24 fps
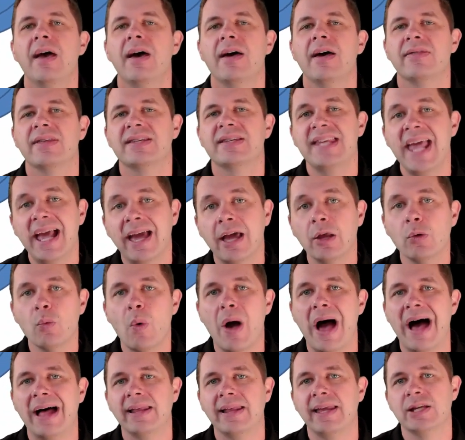The second
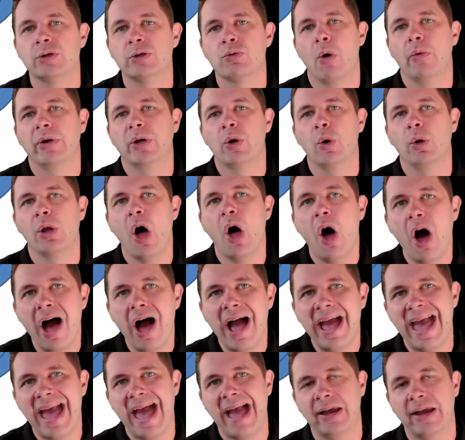one is what we call
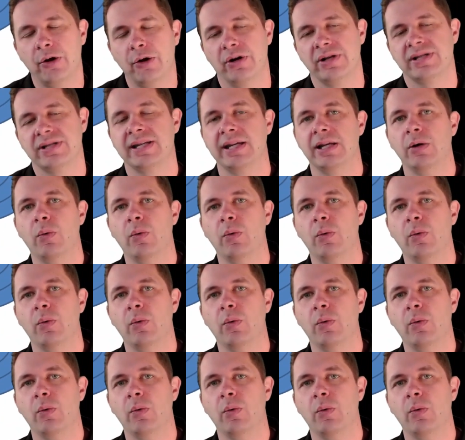high accuracy,